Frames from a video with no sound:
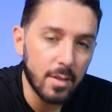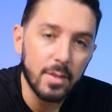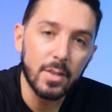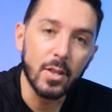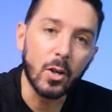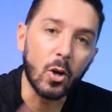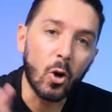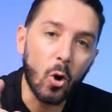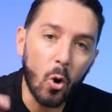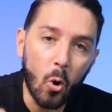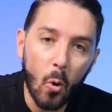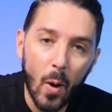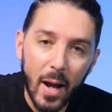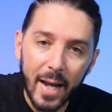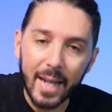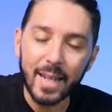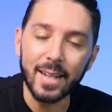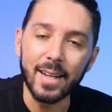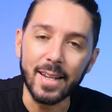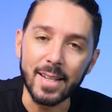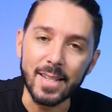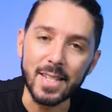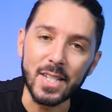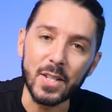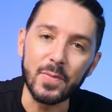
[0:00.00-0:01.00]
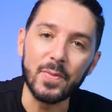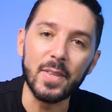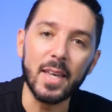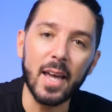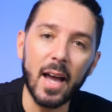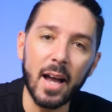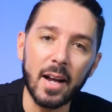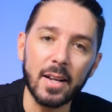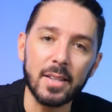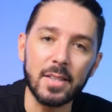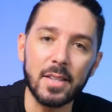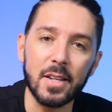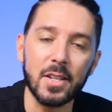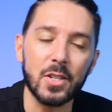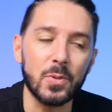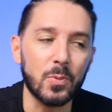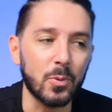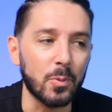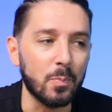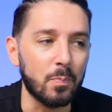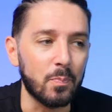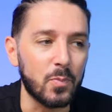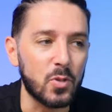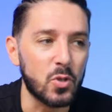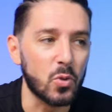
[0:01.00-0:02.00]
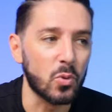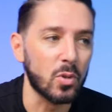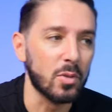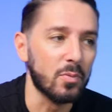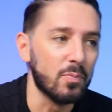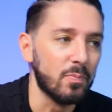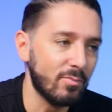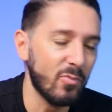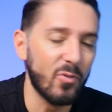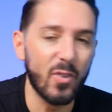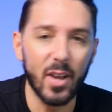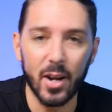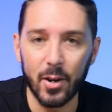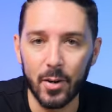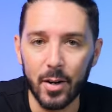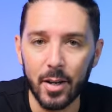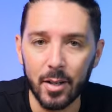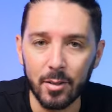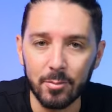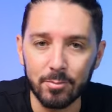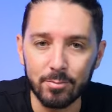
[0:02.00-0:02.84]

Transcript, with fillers: the quickness of the access will sort of vary.